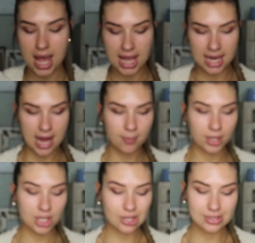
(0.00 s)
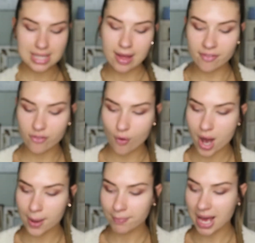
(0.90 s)
And I'm gonna use that
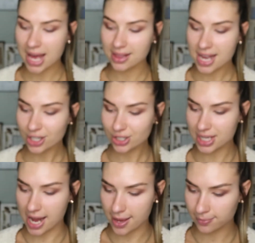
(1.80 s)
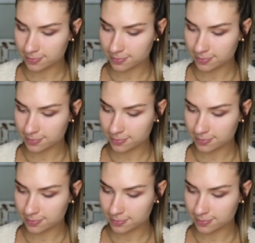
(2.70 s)
for my liner today.